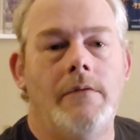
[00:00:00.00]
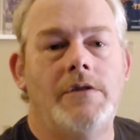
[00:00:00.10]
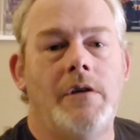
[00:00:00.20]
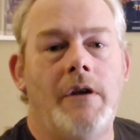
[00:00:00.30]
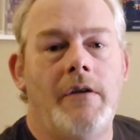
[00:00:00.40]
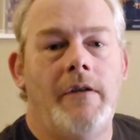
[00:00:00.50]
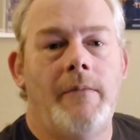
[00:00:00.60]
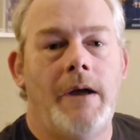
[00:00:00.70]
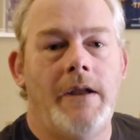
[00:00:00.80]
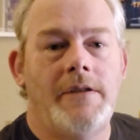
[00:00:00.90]
What's going on,
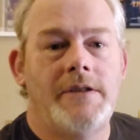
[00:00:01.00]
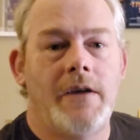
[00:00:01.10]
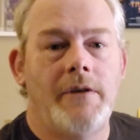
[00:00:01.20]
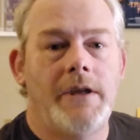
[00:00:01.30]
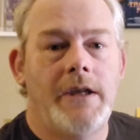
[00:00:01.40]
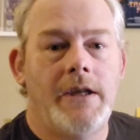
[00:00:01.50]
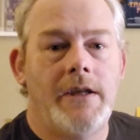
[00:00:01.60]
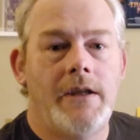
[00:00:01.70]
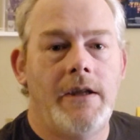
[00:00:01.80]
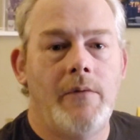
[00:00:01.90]
everybody? It's Tony again,
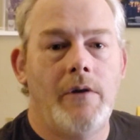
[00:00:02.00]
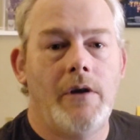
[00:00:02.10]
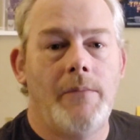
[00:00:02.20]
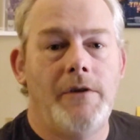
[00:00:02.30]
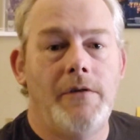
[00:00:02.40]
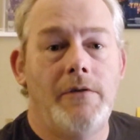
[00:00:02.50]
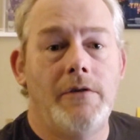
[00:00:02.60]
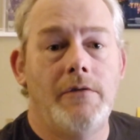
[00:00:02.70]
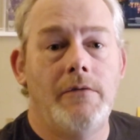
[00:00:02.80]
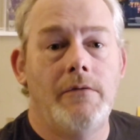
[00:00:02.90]
and welcome you
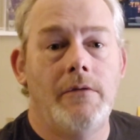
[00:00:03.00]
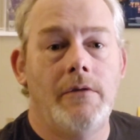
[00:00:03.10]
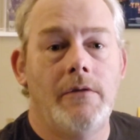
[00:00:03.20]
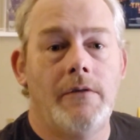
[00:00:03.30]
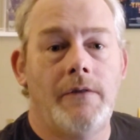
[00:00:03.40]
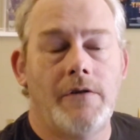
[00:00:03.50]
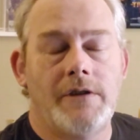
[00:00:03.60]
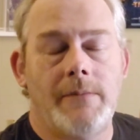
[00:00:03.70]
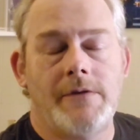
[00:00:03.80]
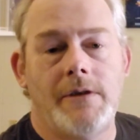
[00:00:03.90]
to the first
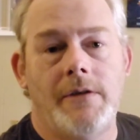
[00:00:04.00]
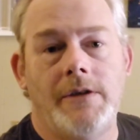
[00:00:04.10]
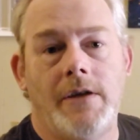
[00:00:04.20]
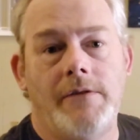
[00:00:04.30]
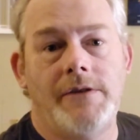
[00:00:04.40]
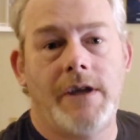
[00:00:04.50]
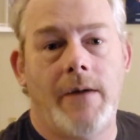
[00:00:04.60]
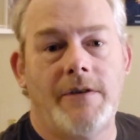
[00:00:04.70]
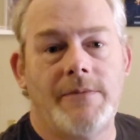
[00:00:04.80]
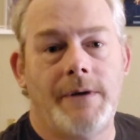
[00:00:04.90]
episode of Tony's
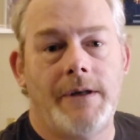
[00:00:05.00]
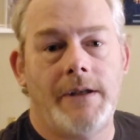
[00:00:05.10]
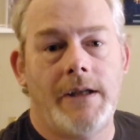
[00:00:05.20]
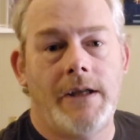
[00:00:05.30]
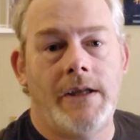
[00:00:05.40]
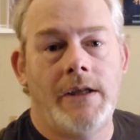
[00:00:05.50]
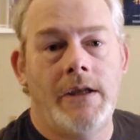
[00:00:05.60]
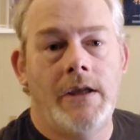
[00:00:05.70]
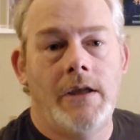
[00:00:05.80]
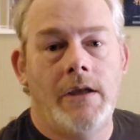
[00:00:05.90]
Comic Spotlight.
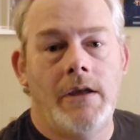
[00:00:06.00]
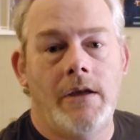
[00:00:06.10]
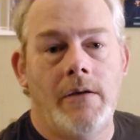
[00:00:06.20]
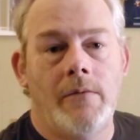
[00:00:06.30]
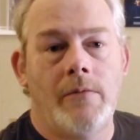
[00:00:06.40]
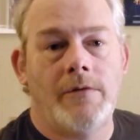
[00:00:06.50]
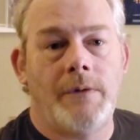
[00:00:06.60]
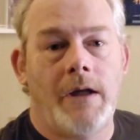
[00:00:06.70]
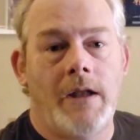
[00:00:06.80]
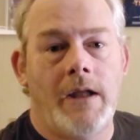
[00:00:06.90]
Uh, we're
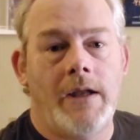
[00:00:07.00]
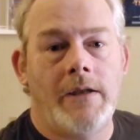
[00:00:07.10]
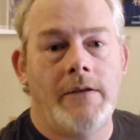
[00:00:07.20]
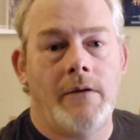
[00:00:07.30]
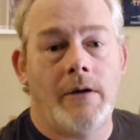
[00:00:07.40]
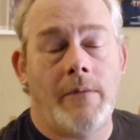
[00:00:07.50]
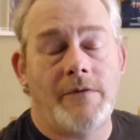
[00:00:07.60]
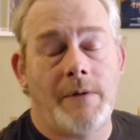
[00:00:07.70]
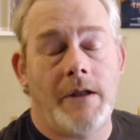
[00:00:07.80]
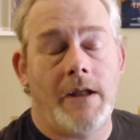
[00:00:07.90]
spotlighting, or I'm
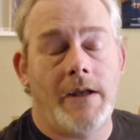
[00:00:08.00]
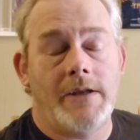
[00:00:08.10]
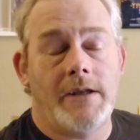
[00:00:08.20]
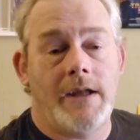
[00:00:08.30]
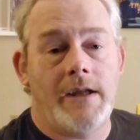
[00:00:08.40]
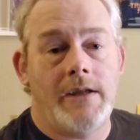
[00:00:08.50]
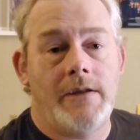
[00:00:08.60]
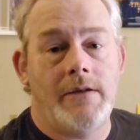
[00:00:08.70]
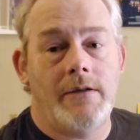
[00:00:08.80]
spotlighting today,